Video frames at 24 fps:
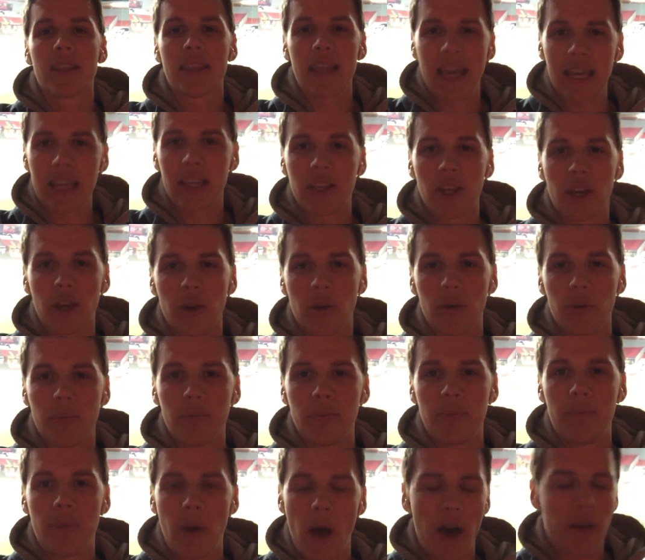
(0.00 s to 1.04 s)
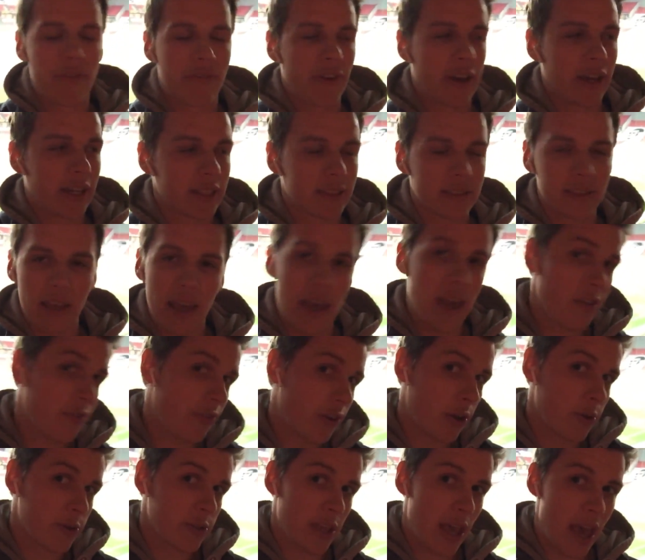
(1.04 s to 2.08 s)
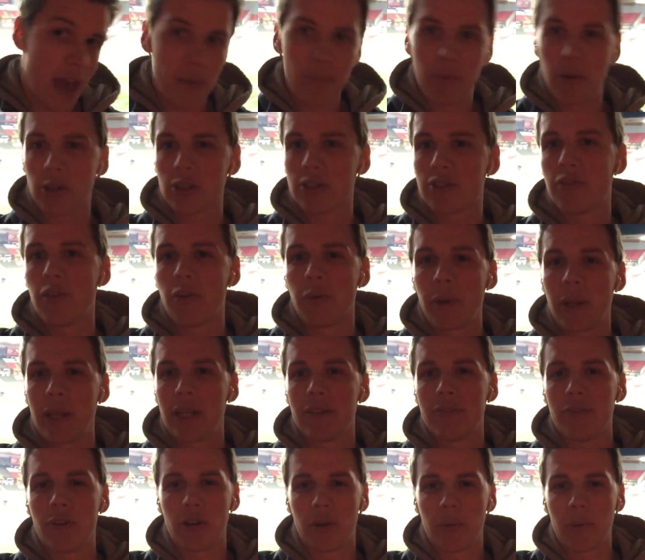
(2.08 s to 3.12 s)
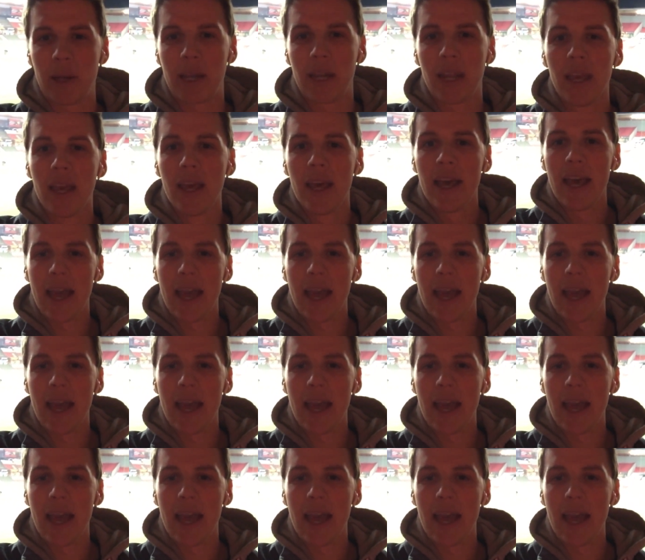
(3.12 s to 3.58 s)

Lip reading: Thank you. Perfect. AirPods for the win.